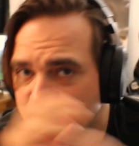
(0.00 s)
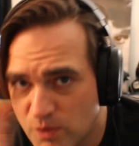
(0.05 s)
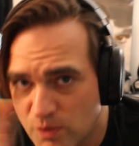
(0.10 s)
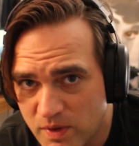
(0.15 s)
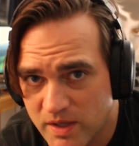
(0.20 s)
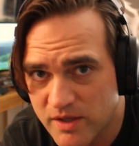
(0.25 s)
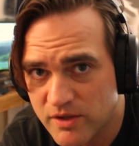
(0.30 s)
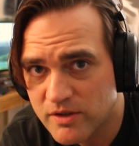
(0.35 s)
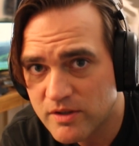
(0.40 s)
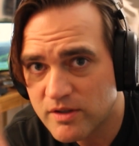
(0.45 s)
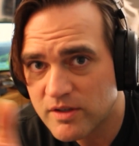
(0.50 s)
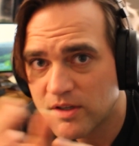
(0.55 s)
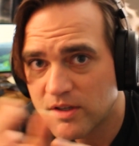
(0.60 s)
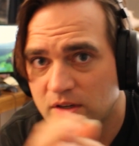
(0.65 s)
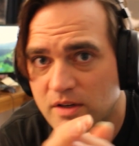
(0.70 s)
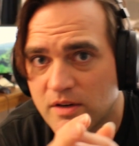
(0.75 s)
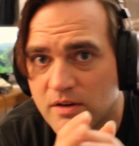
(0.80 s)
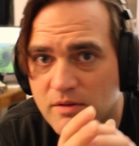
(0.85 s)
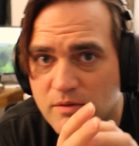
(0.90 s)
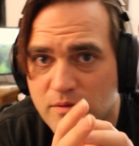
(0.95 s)
Twitter,
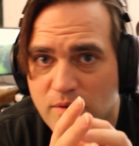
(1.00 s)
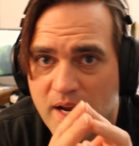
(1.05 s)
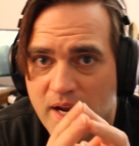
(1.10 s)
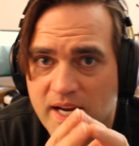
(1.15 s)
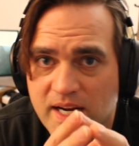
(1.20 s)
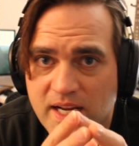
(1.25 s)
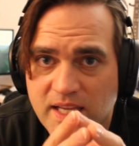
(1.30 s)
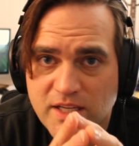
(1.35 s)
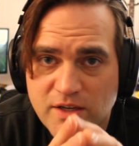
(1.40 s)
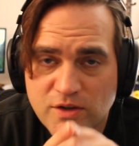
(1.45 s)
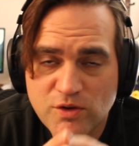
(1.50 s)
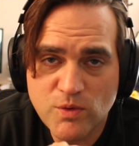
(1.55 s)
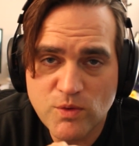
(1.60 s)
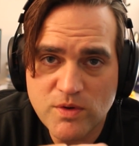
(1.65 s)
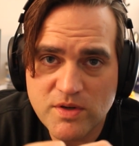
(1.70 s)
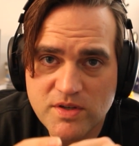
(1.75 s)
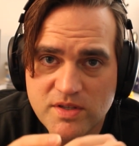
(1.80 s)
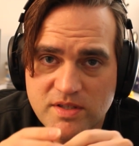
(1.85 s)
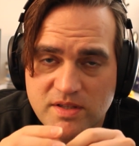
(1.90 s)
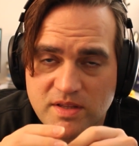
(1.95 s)
right, and then of
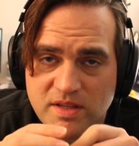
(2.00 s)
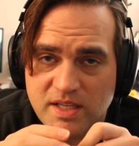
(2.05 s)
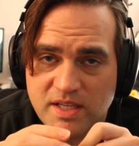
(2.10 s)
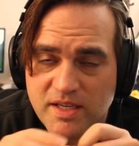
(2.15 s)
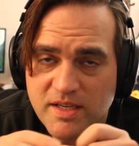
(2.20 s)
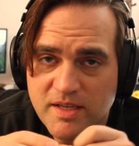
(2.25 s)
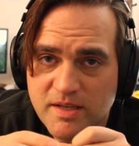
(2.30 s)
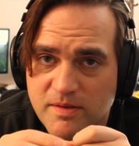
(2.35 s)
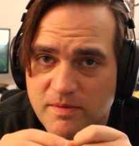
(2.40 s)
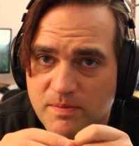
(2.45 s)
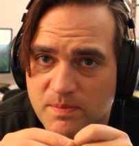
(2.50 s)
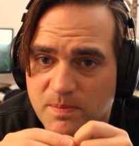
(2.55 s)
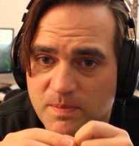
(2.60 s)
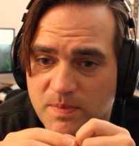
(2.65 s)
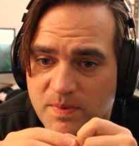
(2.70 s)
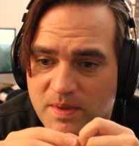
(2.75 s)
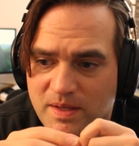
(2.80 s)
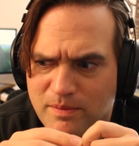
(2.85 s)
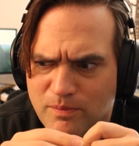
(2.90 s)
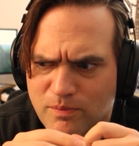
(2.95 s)
course the
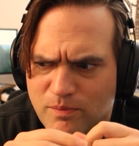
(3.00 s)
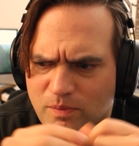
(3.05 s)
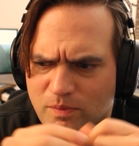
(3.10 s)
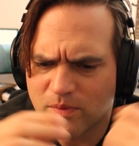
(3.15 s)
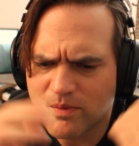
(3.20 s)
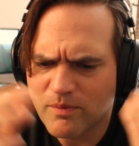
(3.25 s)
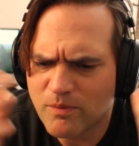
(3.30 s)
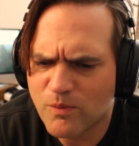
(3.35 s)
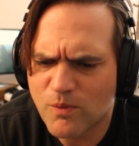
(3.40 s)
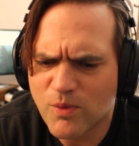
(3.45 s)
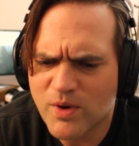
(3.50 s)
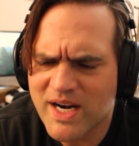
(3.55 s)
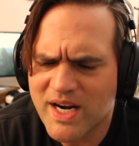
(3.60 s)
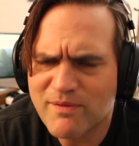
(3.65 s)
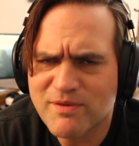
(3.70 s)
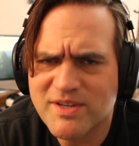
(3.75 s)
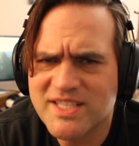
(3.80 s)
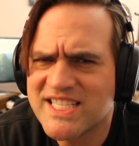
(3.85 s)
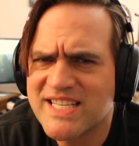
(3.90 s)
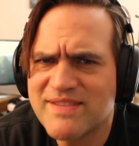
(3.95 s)

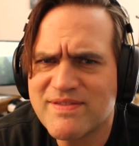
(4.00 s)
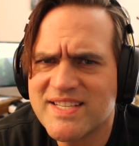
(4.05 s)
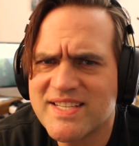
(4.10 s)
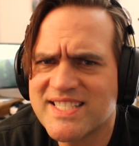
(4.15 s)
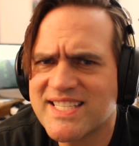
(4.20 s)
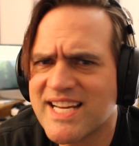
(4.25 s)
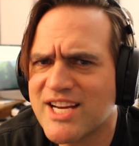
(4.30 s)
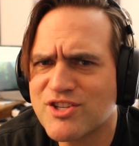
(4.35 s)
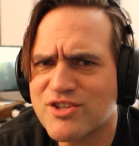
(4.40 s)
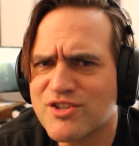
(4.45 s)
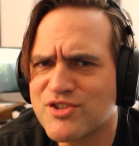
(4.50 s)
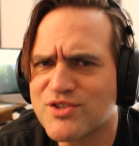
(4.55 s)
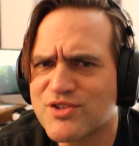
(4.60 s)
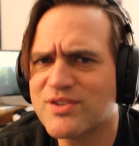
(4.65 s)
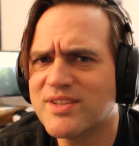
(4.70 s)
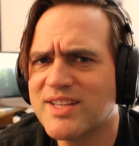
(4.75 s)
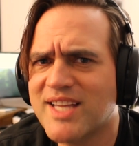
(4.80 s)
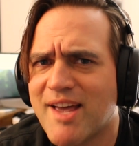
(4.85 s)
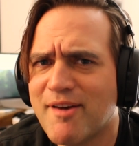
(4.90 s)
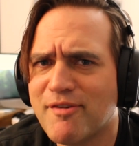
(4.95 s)
whatever TV stations
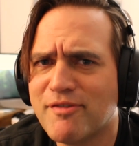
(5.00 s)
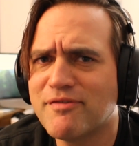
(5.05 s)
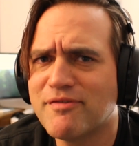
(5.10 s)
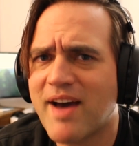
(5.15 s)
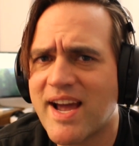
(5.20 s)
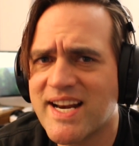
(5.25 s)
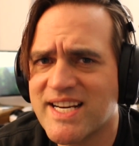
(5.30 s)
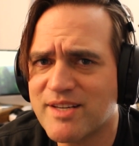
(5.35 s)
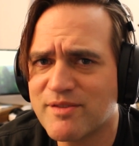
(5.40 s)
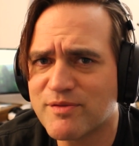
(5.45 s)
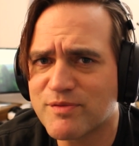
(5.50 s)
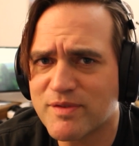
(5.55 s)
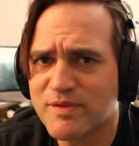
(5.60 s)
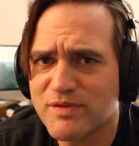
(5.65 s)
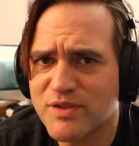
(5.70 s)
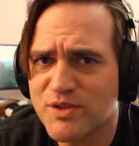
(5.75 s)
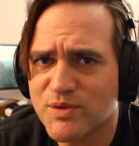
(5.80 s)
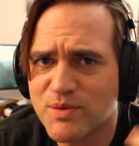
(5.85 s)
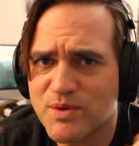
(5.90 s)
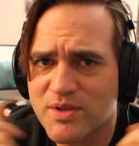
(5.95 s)
are left fighting for
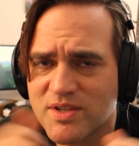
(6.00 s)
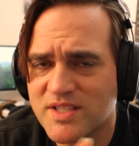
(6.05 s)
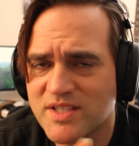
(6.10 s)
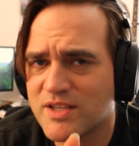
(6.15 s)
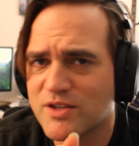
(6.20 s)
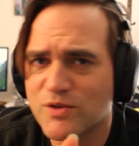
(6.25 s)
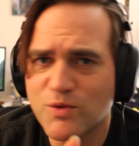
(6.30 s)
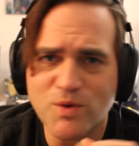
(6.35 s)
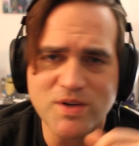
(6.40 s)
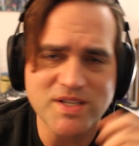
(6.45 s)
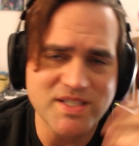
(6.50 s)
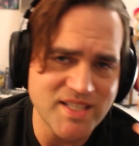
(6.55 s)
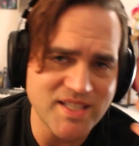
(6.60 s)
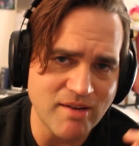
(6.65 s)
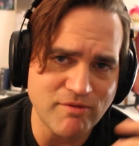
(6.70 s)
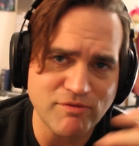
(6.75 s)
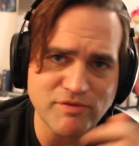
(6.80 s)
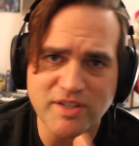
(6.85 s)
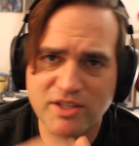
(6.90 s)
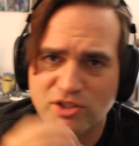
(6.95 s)
viewers, and then of course
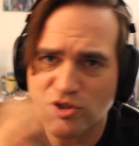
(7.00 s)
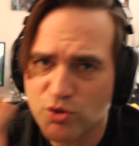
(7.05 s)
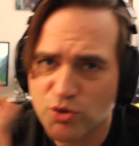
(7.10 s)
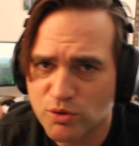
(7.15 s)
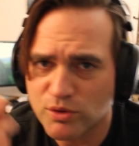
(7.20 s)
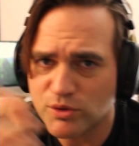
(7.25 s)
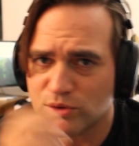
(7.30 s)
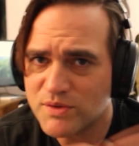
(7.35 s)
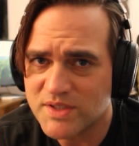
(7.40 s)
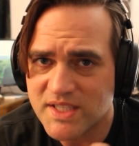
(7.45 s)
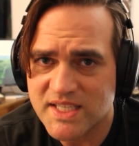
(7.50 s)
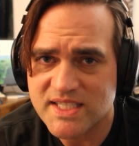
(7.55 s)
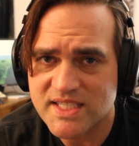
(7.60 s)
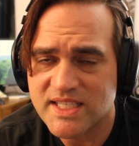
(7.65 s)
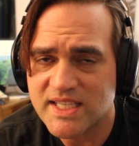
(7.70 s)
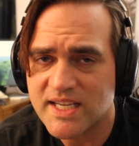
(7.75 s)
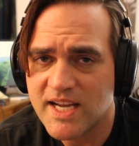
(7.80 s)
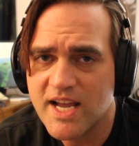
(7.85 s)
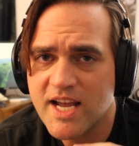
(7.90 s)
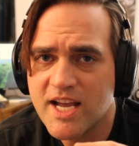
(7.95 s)
Netflix, Hulu,
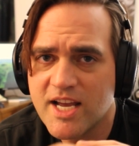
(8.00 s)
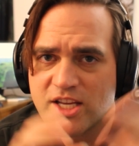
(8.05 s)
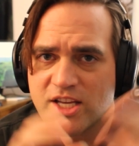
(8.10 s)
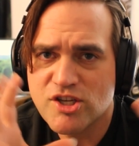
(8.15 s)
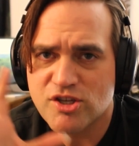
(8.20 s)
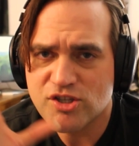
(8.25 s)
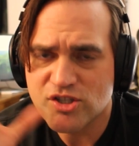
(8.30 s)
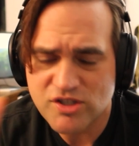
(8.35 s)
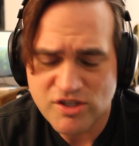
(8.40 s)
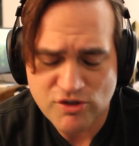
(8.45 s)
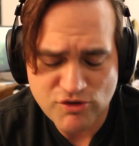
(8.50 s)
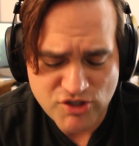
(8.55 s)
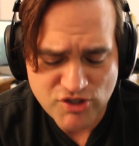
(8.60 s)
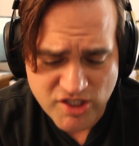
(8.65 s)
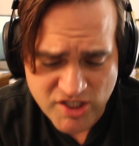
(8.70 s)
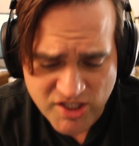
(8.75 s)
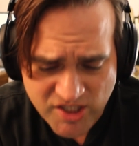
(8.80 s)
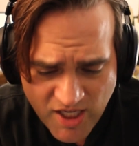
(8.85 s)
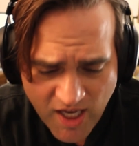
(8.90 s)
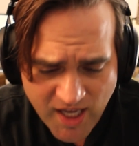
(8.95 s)
Disney, there's
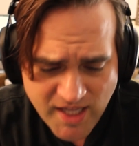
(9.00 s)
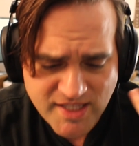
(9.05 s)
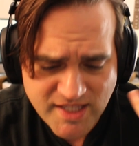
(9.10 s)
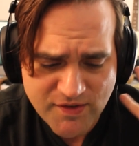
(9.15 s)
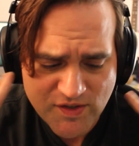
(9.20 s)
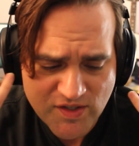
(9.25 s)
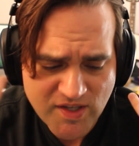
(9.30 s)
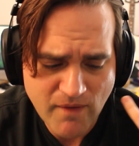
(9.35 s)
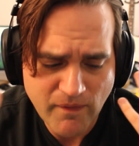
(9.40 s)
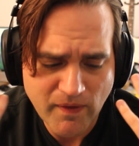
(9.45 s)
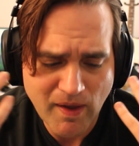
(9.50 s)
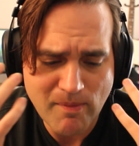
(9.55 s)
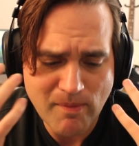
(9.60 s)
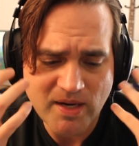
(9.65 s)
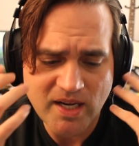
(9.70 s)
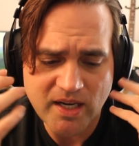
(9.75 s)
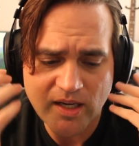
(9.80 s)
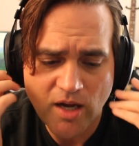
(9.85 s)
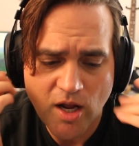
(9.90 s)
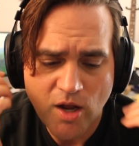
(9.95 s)
just tons of stuff
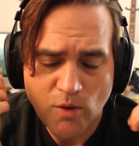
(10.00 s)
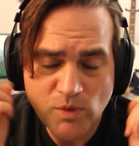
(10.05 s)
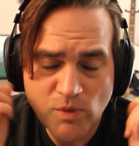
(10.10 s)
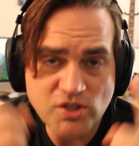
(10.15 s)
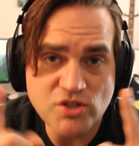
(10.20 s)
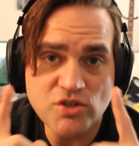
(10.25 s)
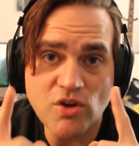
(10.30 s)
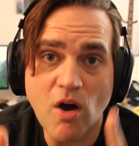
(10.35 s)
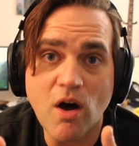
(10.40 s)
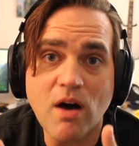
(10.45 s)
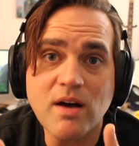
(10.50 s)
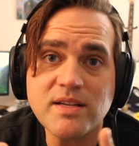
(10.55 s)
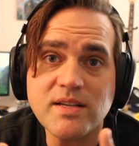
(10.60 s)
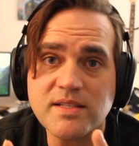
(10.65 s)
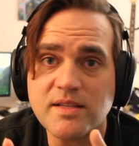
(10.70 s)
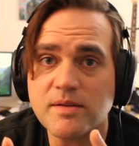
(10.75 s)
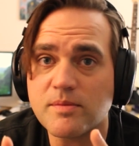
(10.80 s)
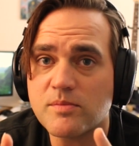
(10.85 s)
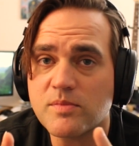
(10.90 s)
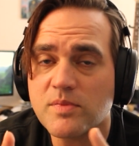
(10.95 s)
coming in, which is
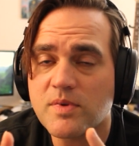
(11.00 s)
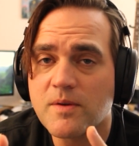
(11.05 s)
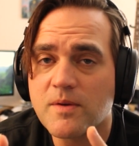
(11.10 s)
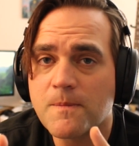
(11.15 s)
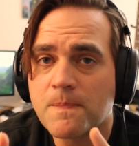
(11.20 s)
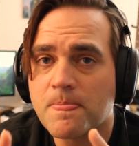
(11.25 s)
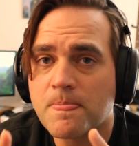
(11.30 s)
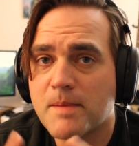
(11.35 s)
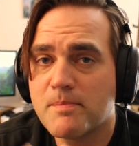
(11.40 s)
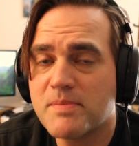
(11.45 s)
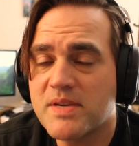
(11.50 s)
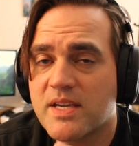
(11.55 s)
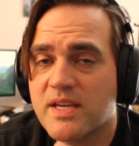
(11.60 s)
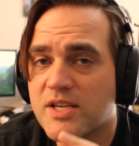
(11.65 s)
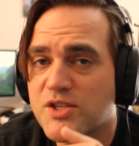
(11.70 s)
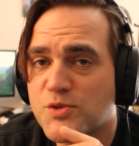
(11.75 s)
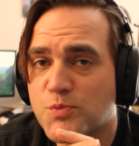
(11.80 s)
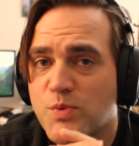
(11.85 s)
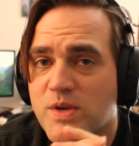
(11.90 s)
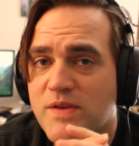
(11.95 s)
awesome
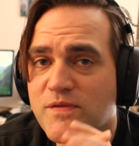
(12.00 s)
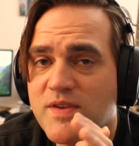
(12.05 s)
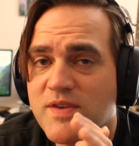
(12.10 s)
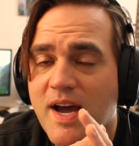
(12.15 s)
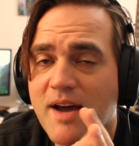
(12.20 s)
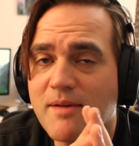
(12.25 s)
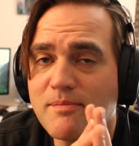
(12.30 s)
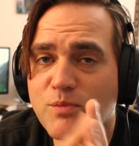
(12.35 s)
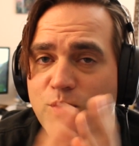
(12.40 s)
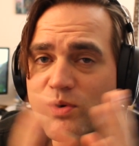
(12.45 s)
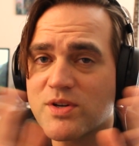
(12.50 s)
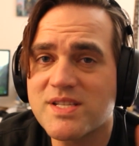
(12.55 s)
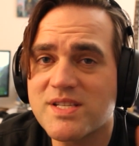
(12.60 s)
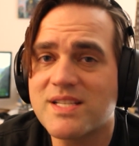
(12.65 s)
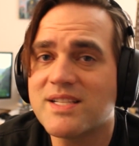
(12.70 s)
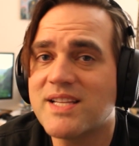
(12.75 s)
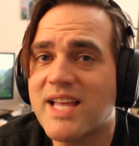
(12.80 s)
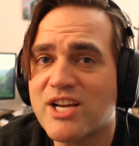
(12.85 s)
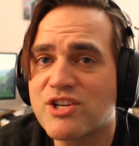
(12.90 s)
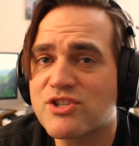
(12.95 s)
because we've got more
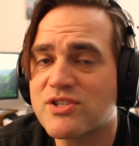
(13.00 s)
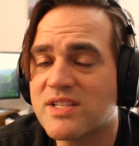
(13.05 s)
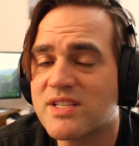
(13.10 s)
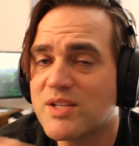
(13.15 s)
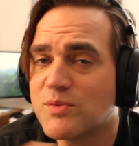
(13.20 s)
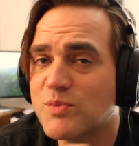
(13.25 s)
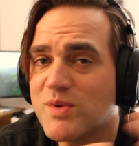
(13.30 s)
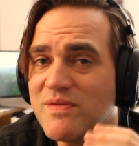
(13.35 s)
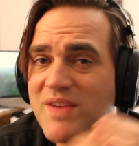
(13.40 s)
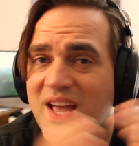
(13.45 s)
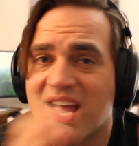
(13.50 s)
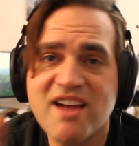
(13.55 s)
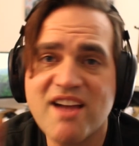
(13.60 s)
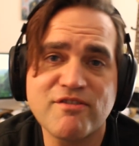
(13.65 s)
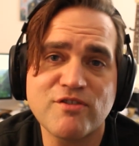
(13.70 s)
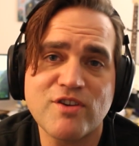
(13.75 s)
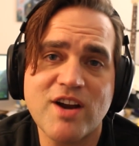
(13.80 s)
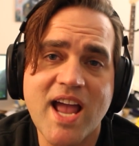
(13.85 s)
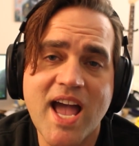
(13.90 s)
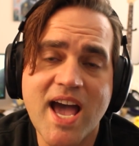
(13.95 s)
selection than we've
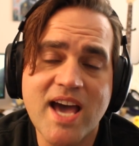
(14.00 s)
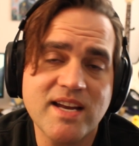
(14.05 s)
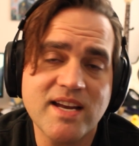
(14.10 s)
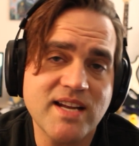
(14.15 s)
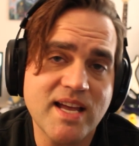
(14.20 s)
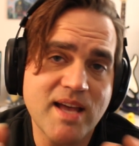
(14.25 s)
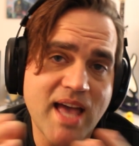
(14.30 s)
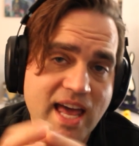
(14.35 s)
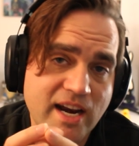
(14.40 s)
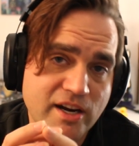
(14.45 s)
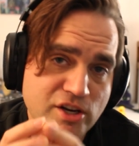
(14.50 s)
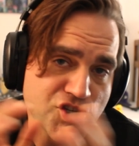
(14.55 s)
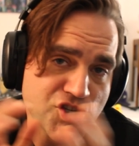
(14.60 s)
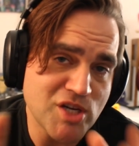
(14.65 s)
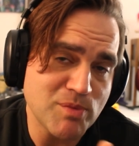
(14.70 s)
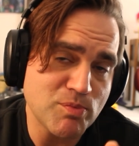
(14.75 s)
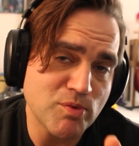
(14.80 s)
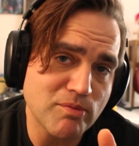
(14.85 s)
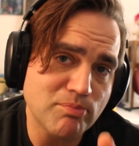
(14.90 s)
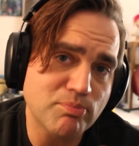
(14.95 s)
ever had at a
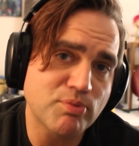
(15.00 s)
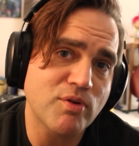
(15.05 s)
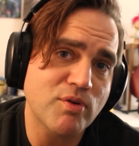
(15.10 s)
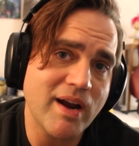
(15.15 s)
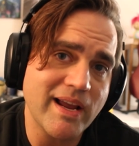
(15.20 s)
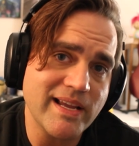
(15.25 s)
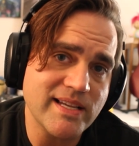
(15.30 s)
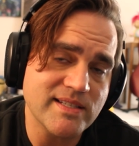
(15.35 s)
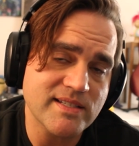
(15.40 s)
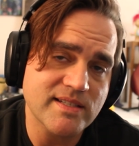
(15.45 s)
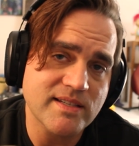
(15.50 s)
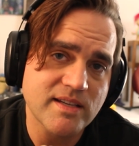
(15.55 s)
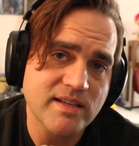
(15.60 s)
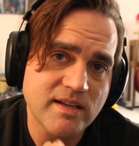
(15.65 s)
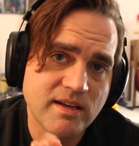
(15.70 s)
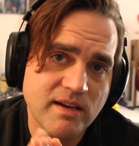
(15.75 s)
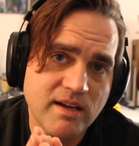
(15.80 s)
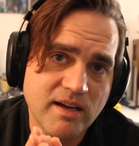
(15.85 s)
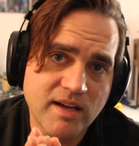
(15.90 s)
cheaper price.